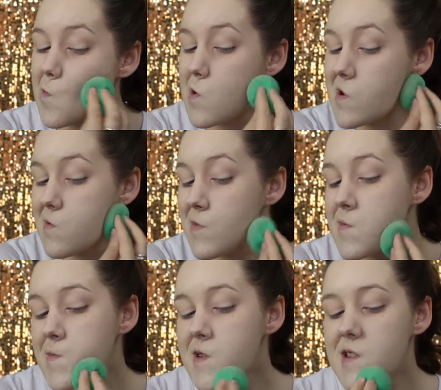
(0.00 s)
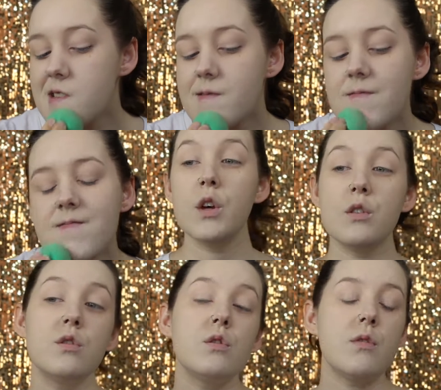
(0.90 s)
worth my money.
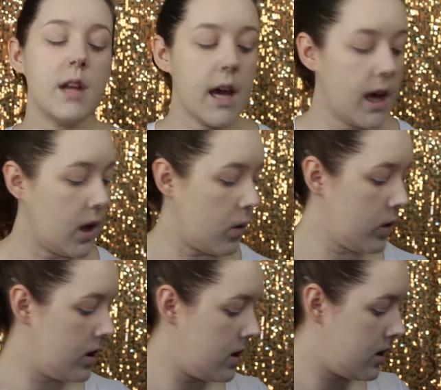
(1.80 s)
So now